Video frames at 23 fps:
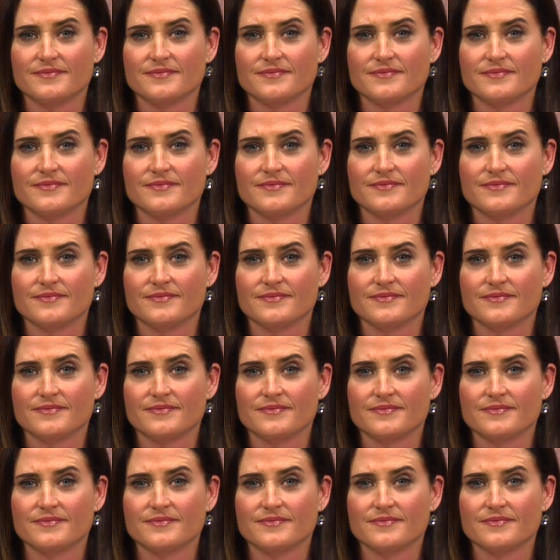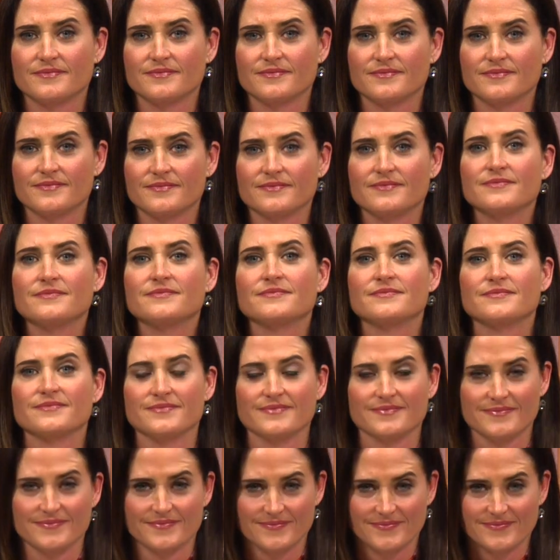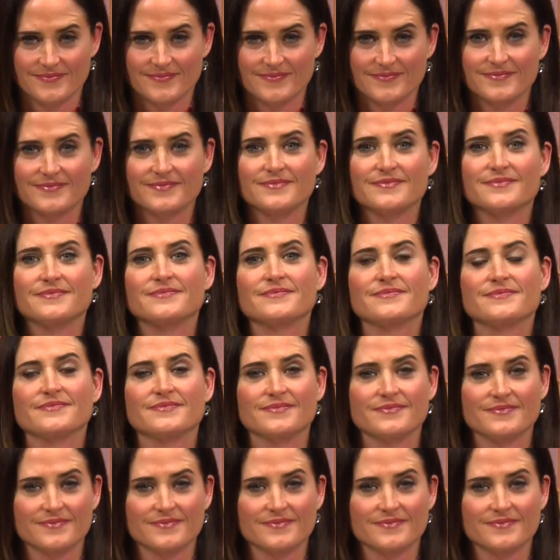No words are spoken by the person on screen.